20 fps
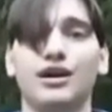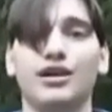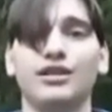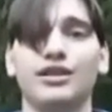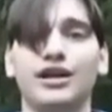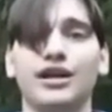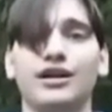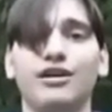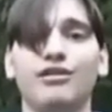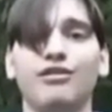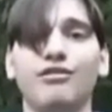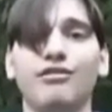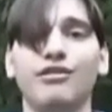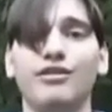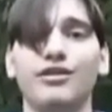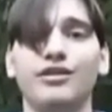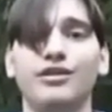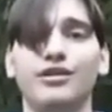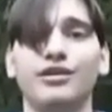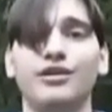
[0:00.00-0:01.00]
Allow
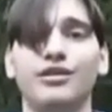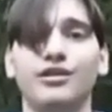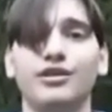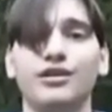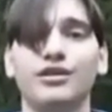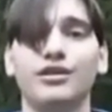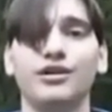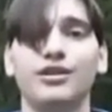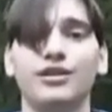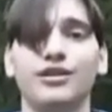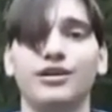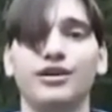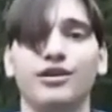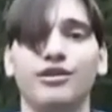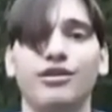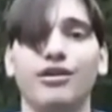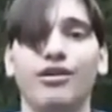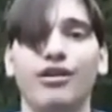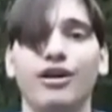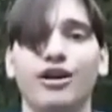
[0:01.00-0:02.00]

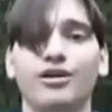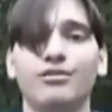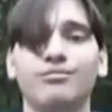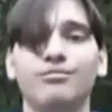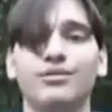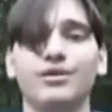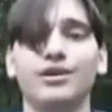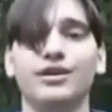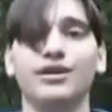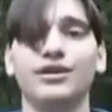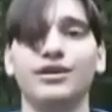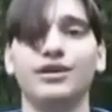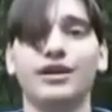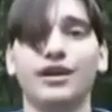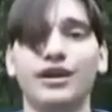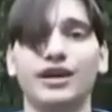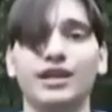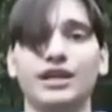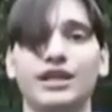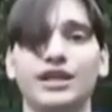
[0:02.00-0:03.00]
your arm
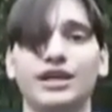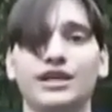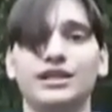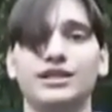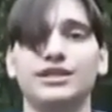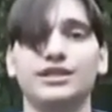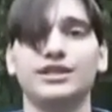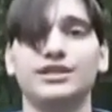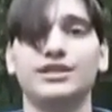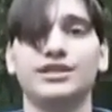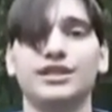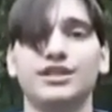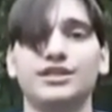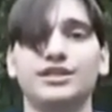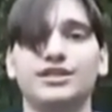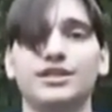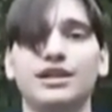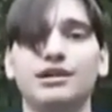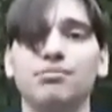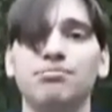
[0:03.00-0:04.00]
and hand to
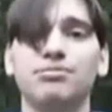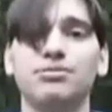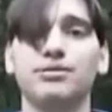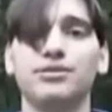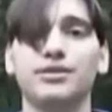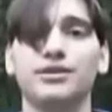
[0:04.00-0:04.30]
tense up